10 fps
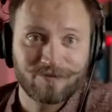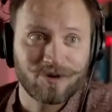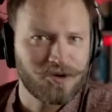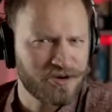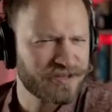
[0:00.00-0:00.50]

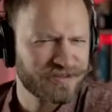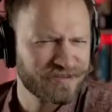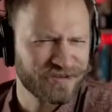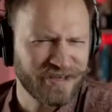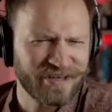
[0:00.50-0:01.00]
promoted
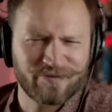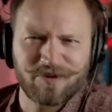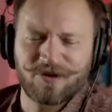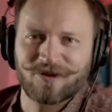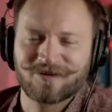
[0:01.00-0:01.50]
to get
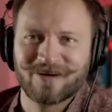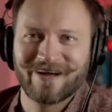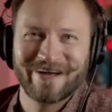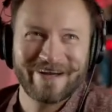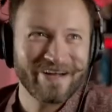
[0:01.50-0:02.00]
people
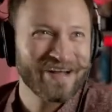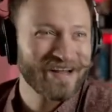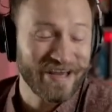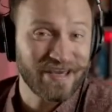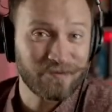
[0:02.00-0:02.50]

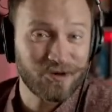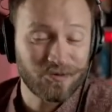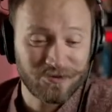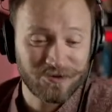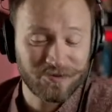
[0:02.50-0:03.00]
liking more
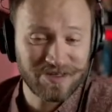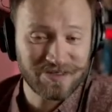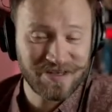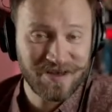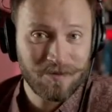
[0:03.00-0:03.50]
performance.